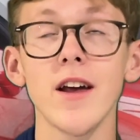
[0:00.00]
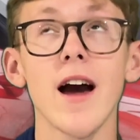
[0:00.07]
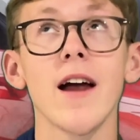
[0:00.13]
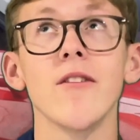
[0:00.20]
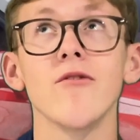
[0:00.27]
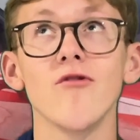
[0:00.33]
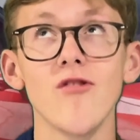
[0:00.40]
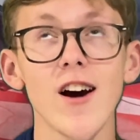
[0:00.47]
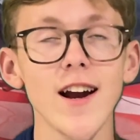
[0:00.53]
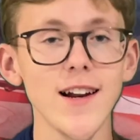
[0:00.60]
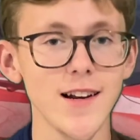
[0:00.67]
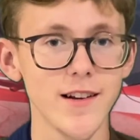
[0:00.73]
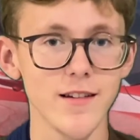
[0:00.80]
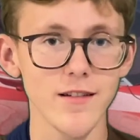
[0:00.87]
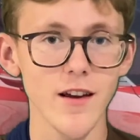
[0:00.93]
and rightly
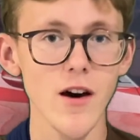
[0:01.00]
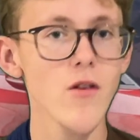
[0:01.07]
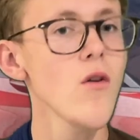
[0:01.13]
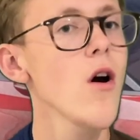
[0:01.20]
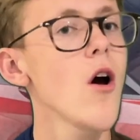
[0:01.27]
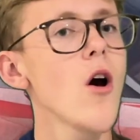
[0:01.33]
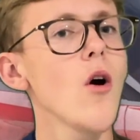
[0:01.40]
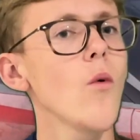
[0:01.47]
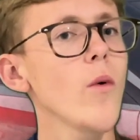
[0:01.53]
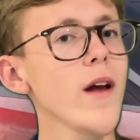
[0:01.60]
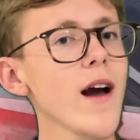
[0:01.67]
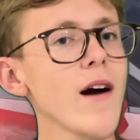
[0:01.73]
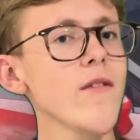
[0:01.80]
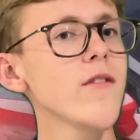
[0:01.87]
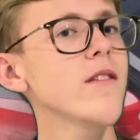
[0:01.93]
so. We
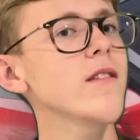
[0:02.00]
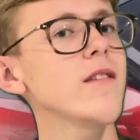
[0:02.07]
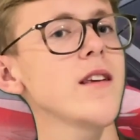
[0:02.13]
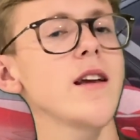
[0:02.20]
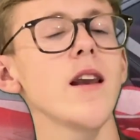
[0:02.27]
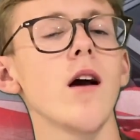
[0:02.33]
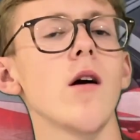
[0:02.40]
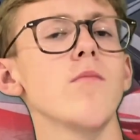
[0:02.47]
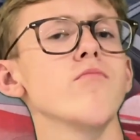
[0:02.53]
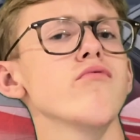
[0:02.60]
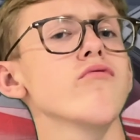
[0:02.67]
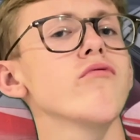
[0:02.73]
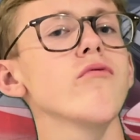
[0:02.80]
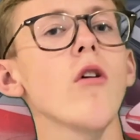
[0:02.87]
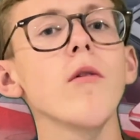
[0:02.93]
haven't seen a
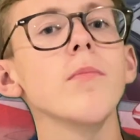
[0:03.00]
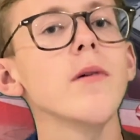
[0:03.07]
proper